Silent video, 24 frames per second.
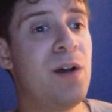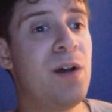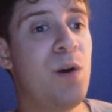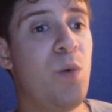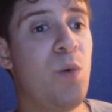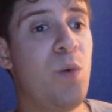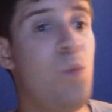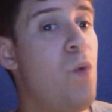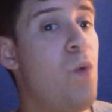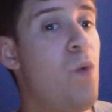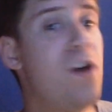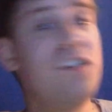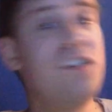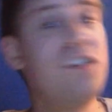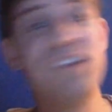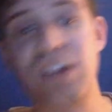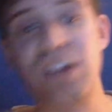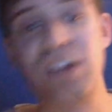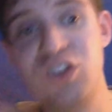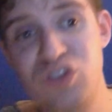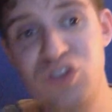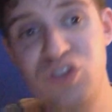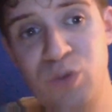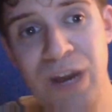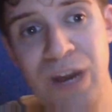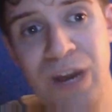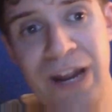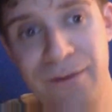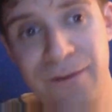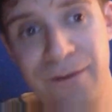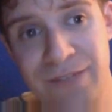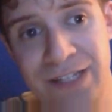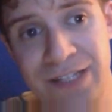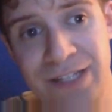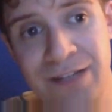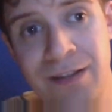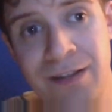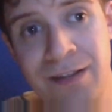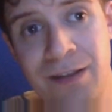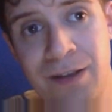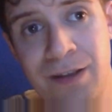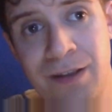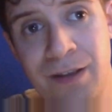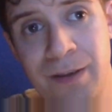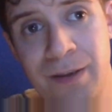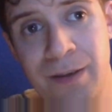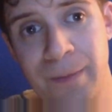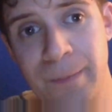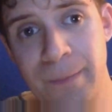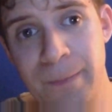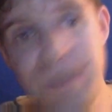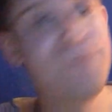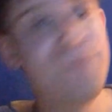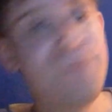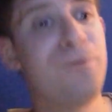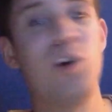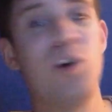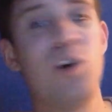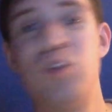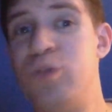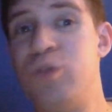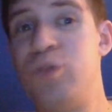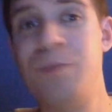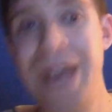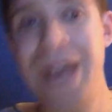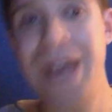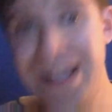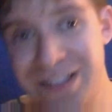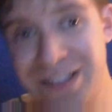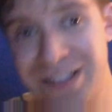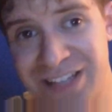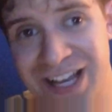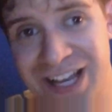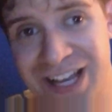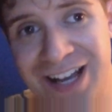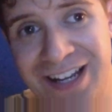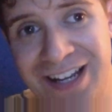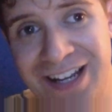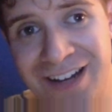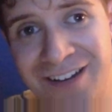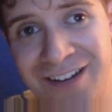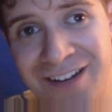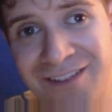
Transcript: was drafted before Drew McIntyre.